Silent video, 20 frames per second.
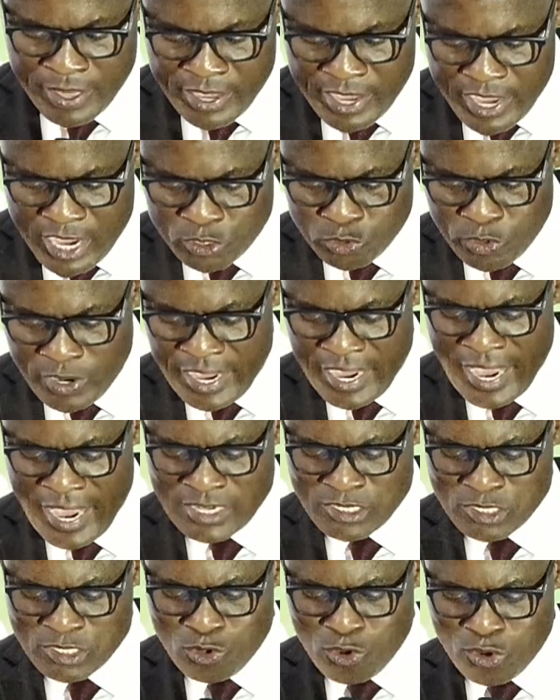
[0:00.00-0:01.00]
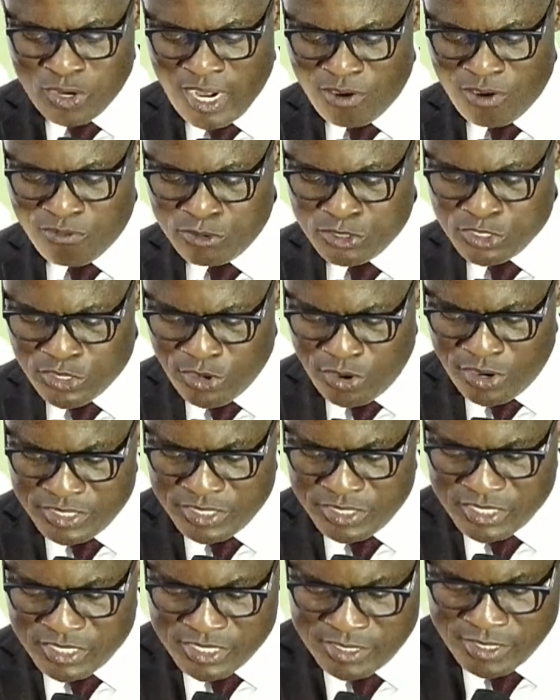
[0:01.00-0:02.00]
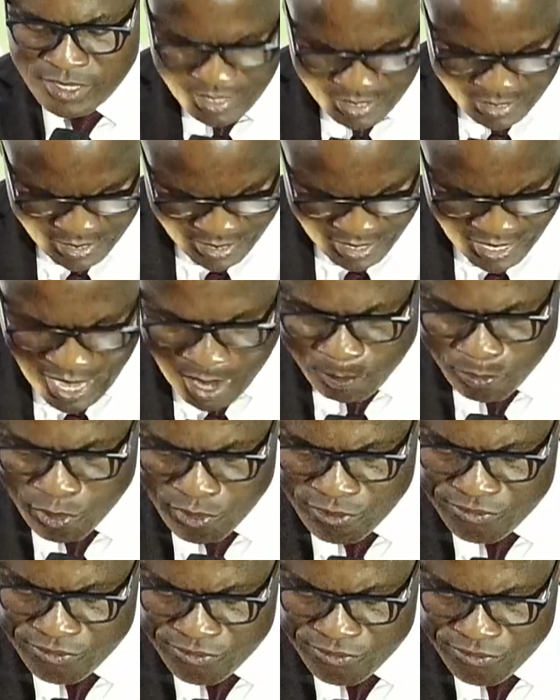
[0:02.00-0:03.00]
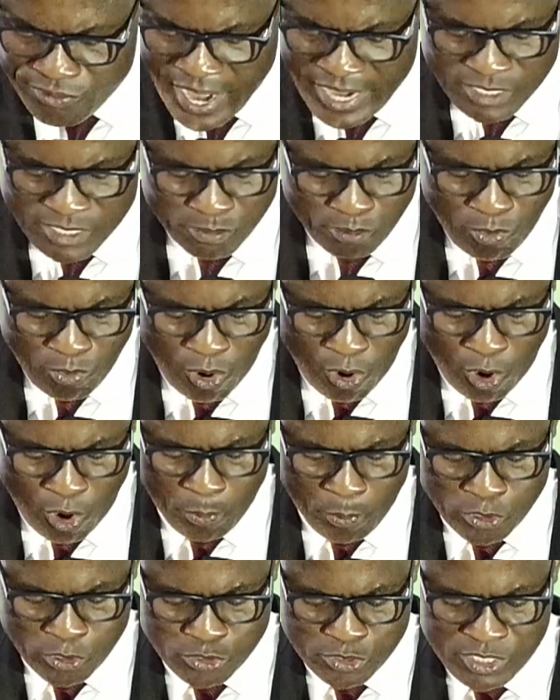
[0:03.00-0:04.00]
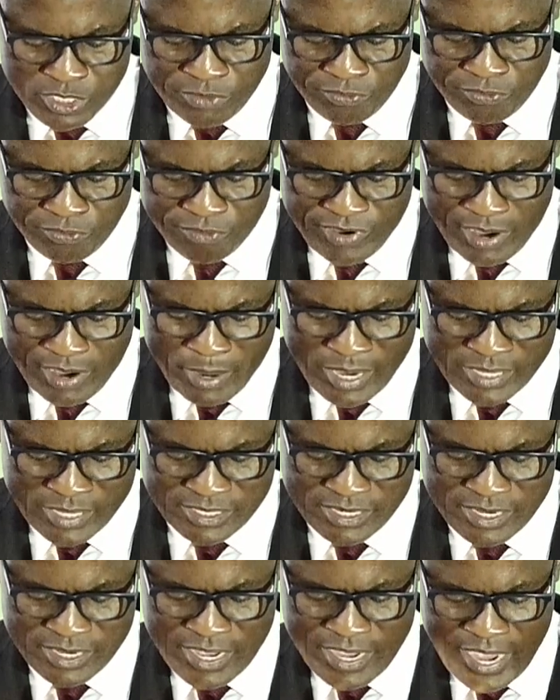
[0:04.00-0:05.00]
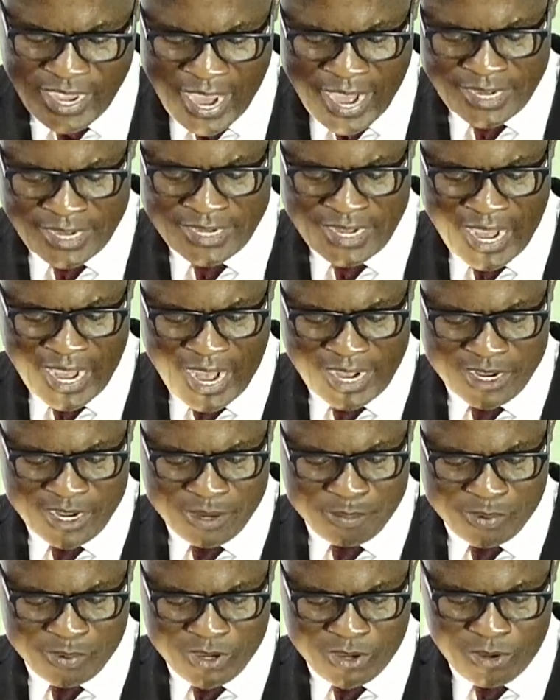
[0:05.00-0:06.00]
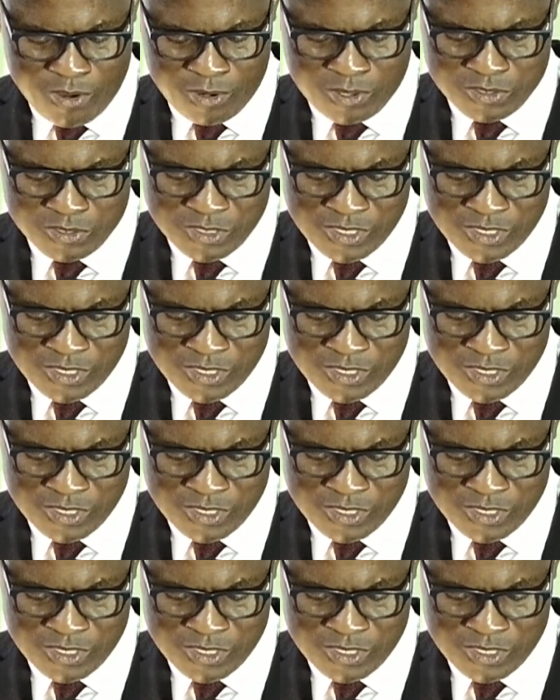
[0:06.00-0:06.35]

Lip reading: it will enhance local food security and provide more opportunity for farmers and agripreneurs.